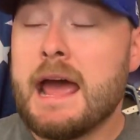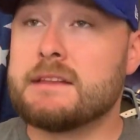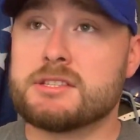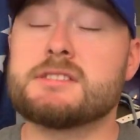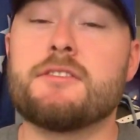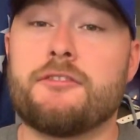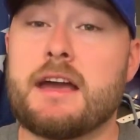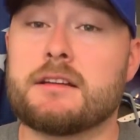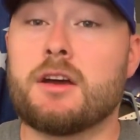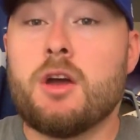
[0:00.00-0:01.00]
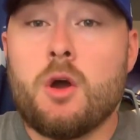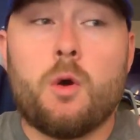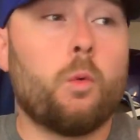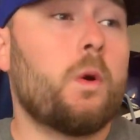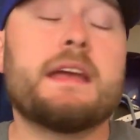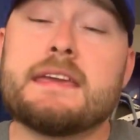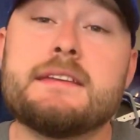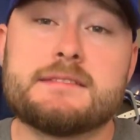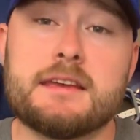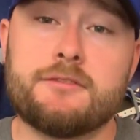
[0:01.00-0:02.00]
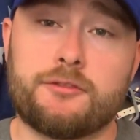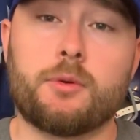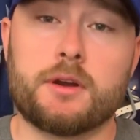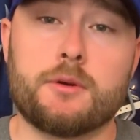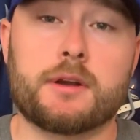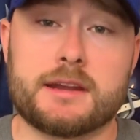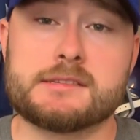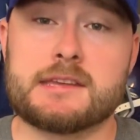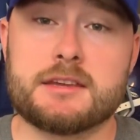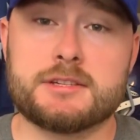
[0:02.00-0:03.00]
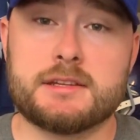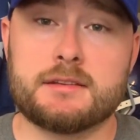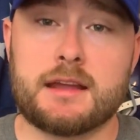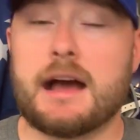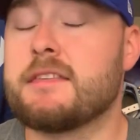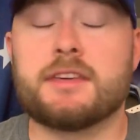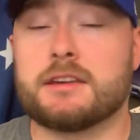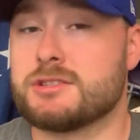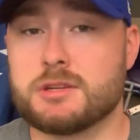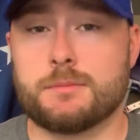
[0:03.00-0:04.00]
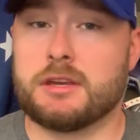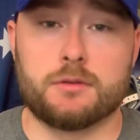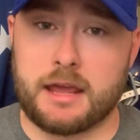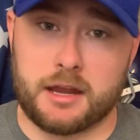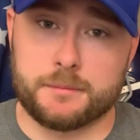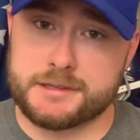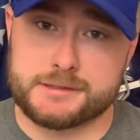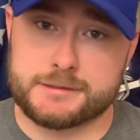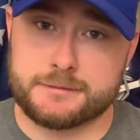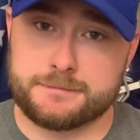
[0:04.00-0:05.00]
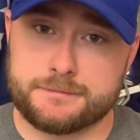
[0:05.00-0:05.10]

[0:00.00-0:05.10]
and just the fact what he did for an organization, I think it should be unanimous.